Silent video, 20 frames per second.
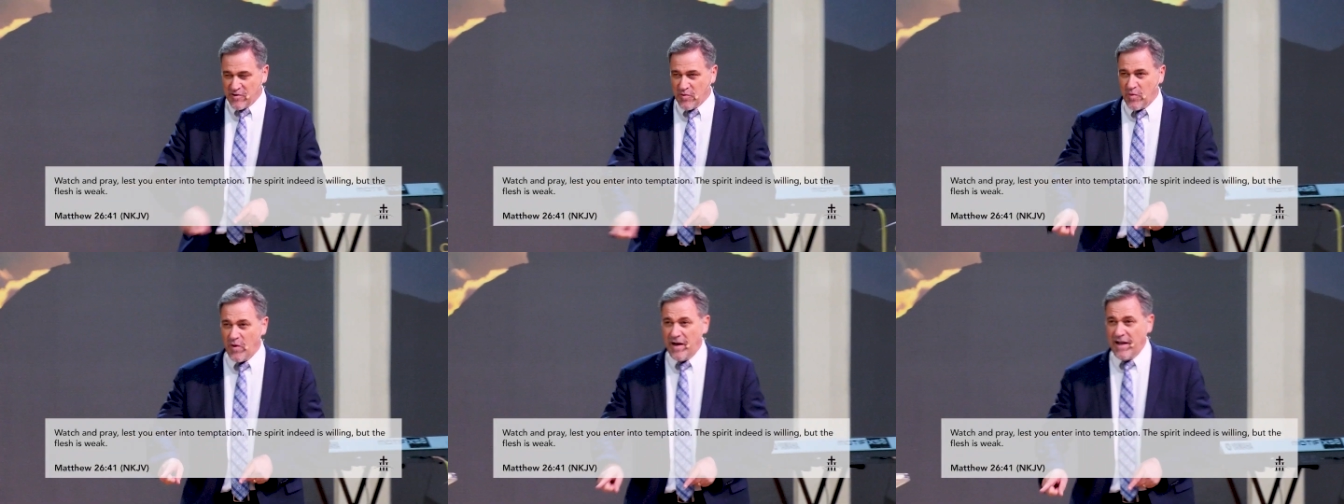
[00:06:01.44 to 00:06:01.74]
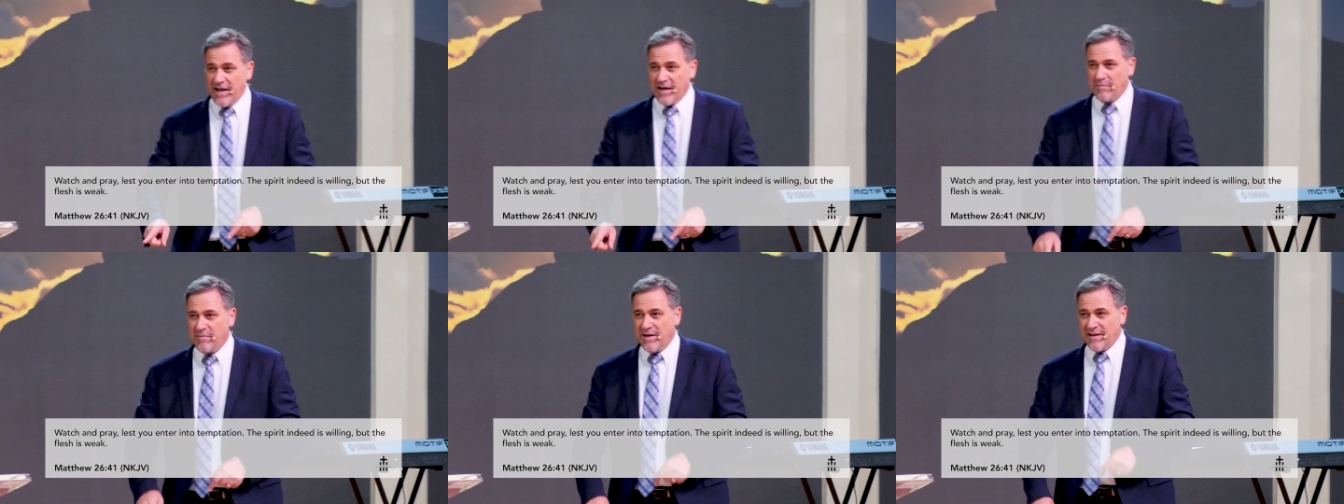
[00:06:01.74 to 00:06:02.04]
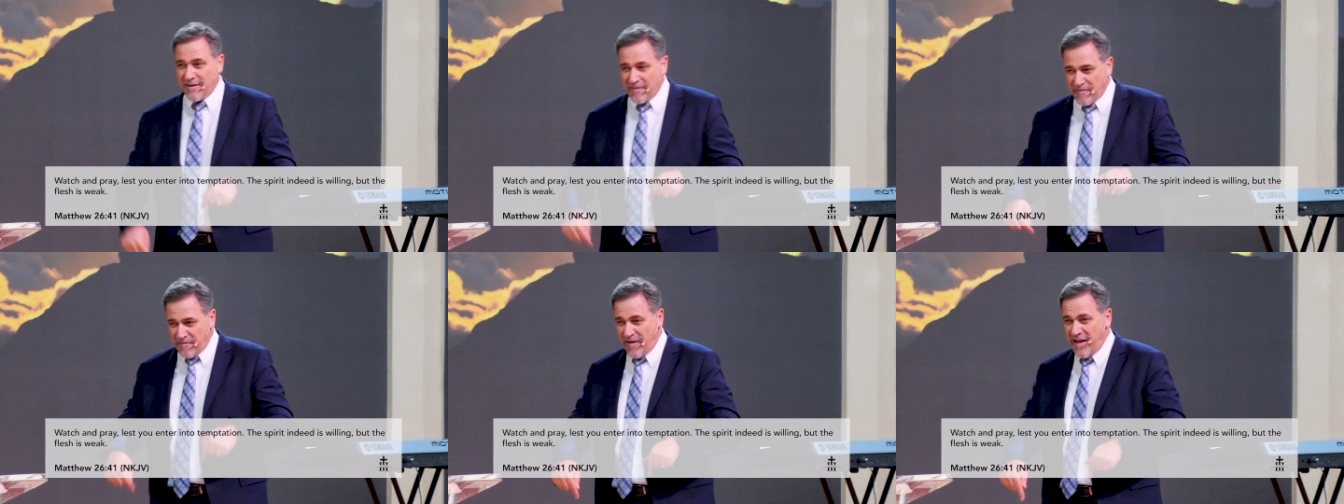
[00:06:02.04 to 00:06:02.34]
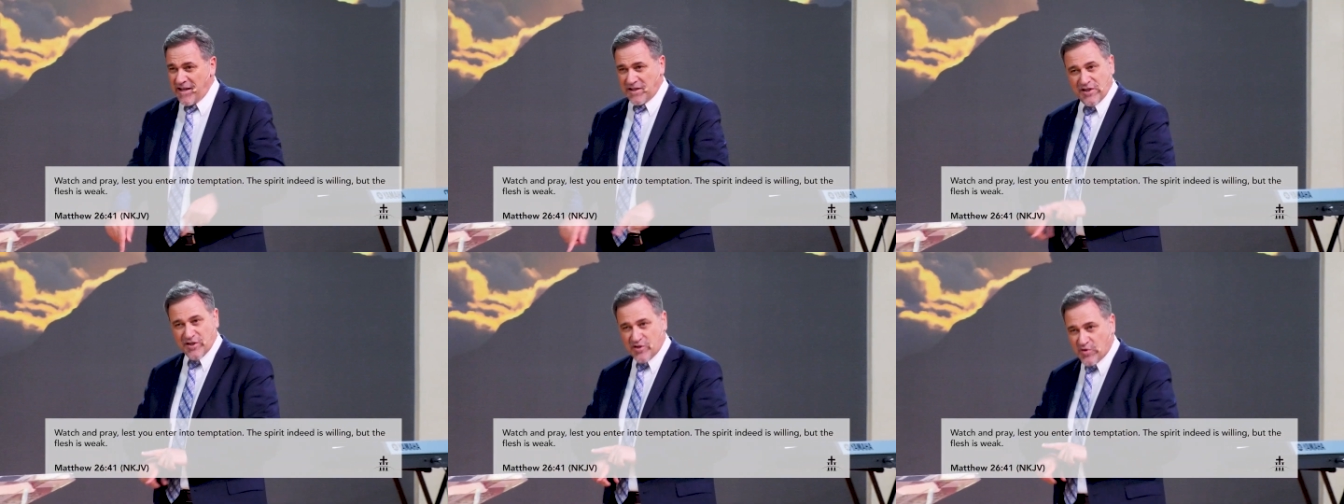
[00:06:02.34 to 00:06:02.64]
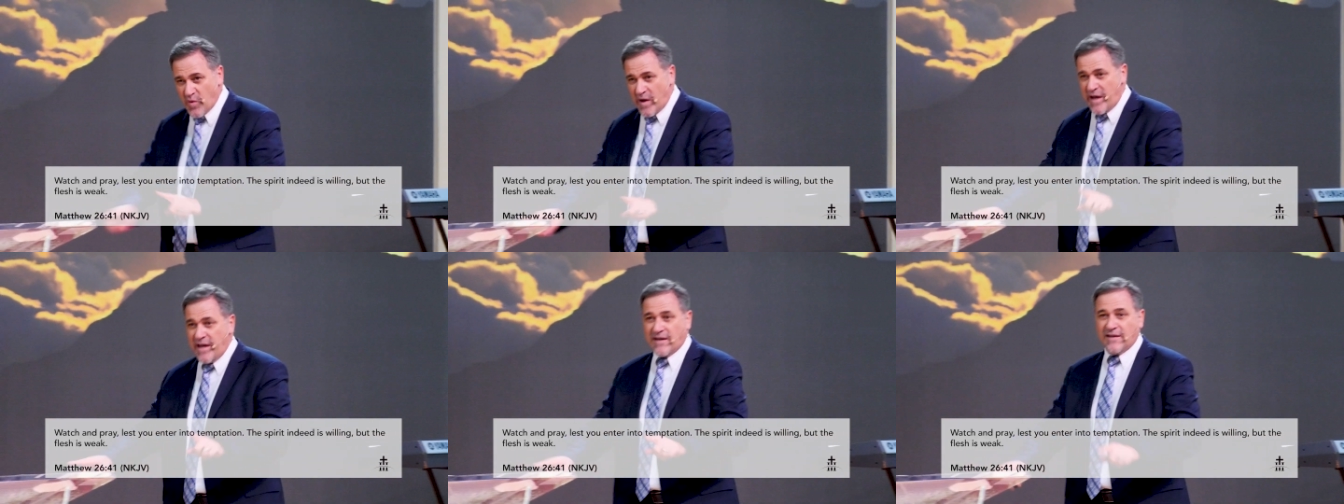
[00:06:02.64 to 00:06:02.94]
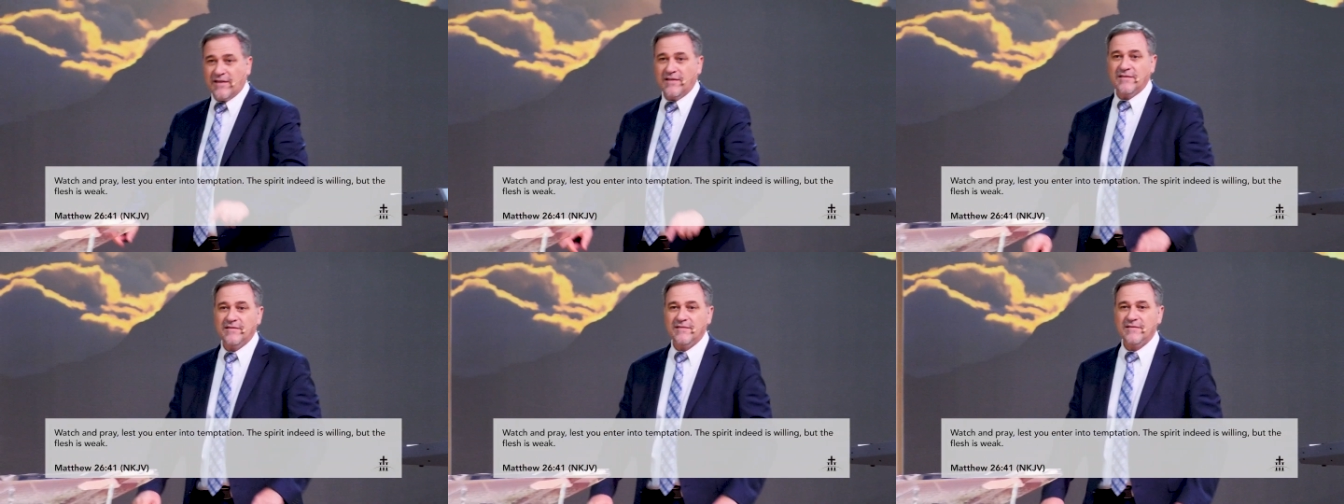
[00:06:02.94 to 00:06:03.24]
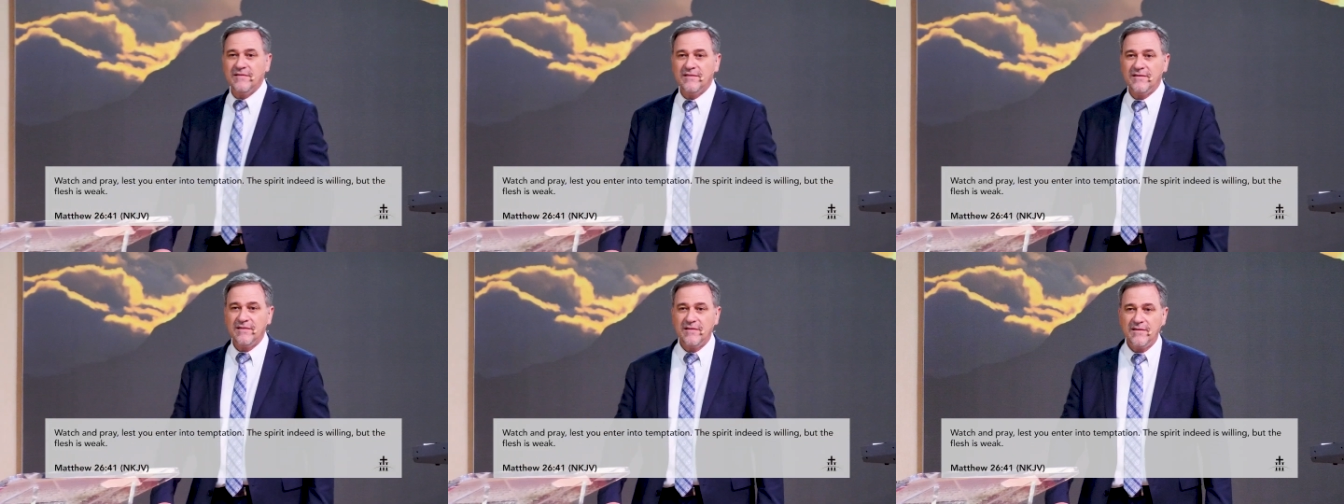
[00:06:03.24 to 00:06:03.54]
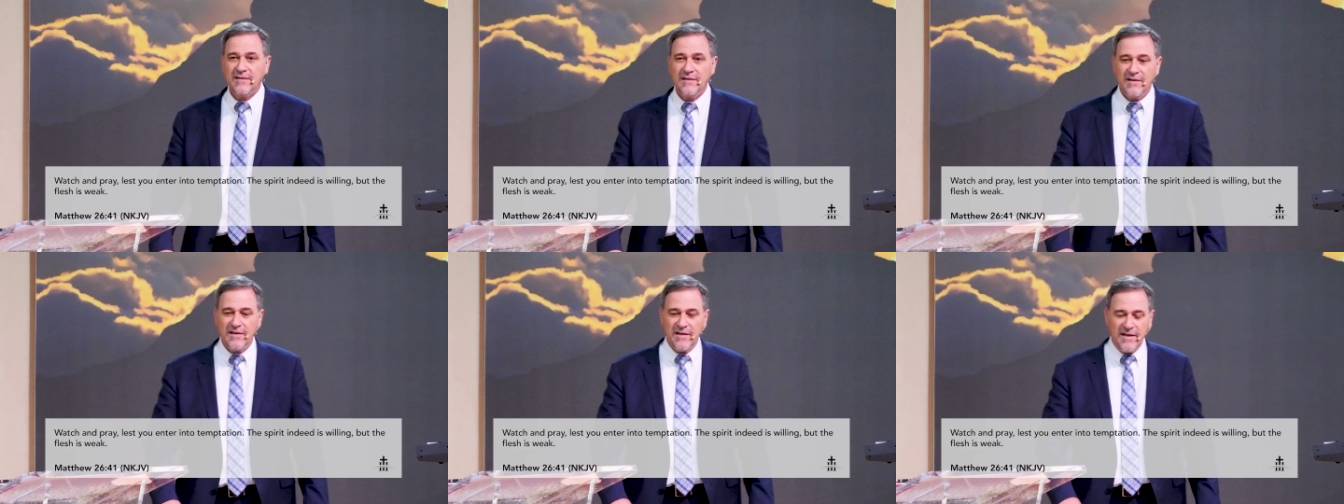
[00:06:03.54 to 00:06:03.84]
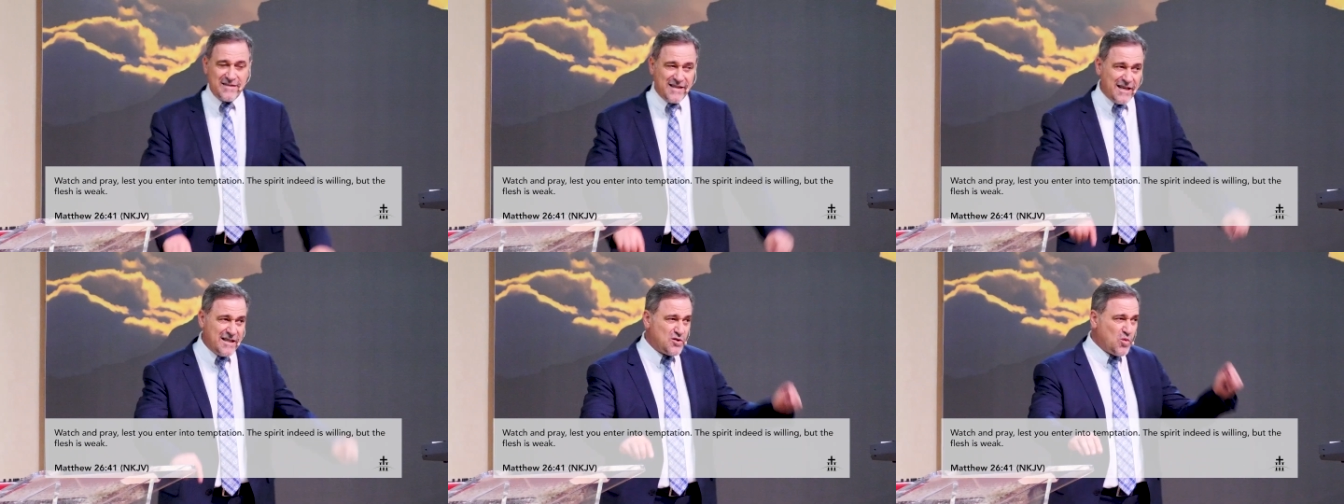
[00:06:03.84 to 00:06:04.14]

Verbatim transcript: willing, but the flesh is weak. He says,